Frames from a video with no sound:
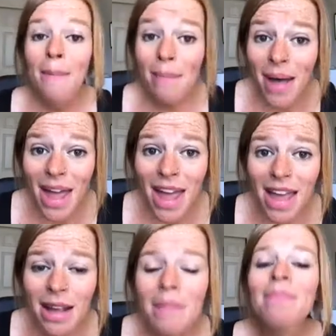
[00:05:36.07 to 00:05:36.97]

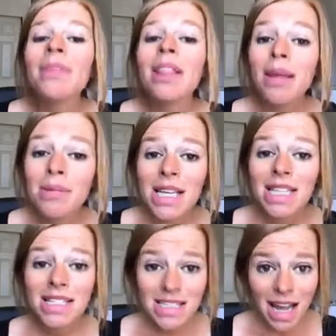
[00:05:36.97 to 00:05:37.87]
but
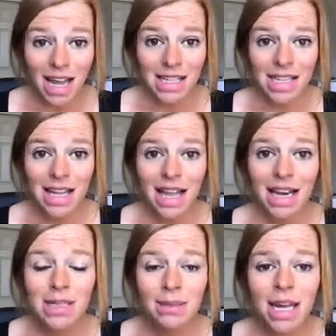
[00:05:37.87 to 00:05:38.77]
LipSense does, and
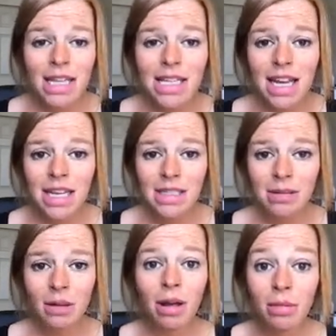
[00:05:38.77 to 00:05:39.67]
that is because it is